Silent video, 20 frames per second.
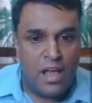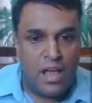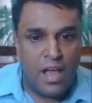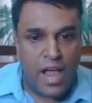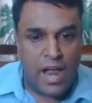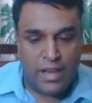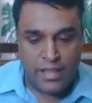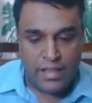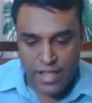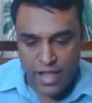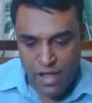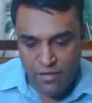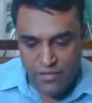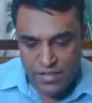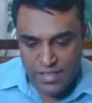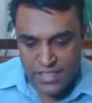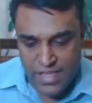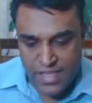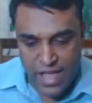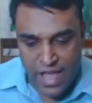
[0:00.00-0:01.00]
And then I will
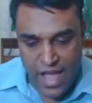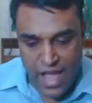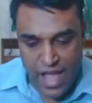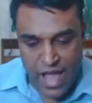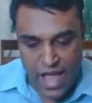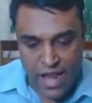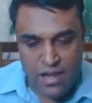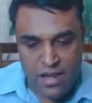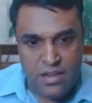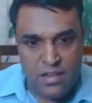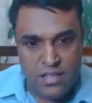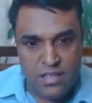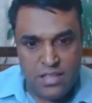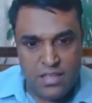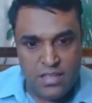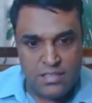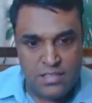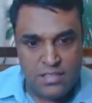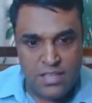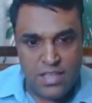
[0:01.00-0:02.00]
say n
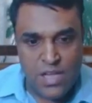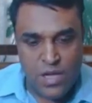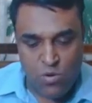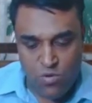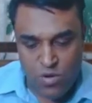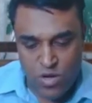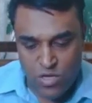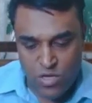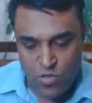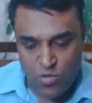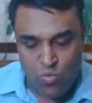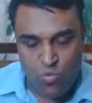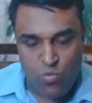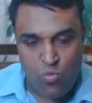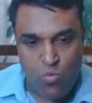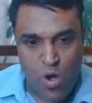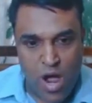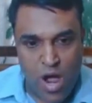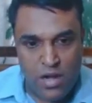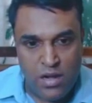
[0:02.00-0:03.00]
is equal to
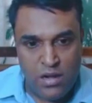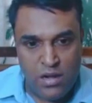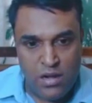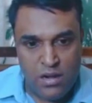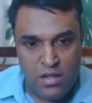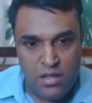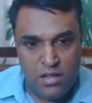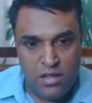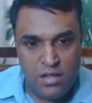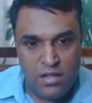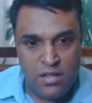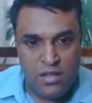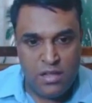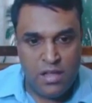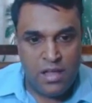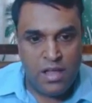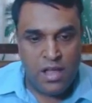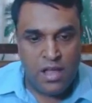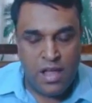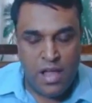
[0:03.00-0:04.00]
1,
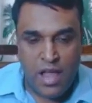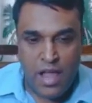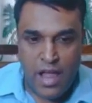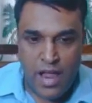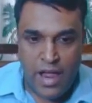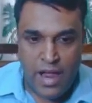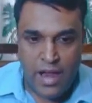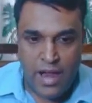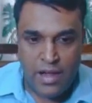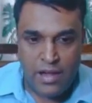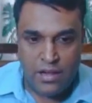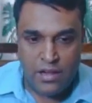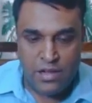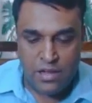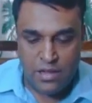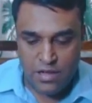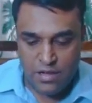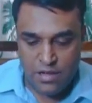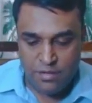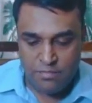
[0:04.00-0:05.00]
and
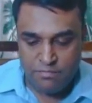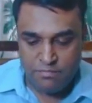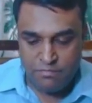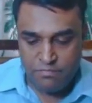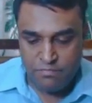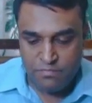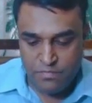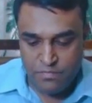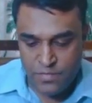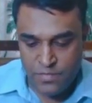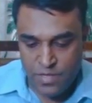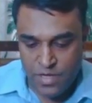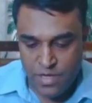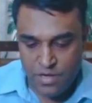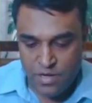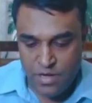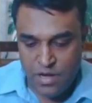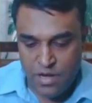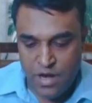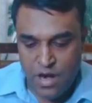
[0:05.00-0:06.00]

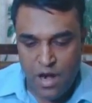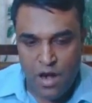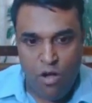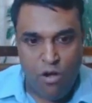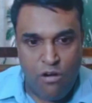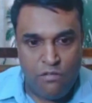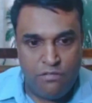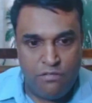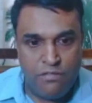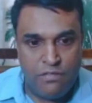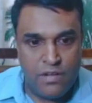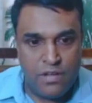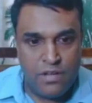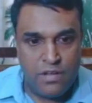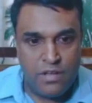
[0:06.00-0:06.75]
cut off.